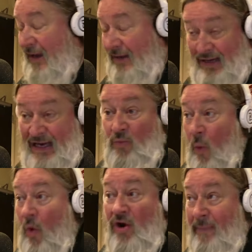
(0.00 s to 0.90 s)
he didn't
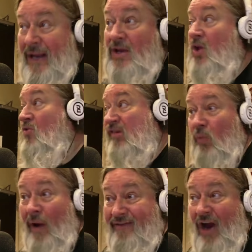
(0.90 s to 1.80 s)
warrant being used.
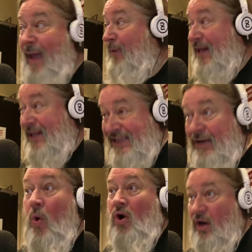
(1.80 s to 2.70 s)
Whatever happened, it
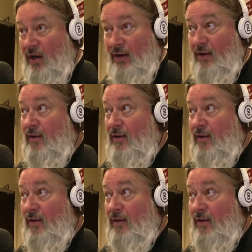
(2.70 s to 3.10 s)
didn't work.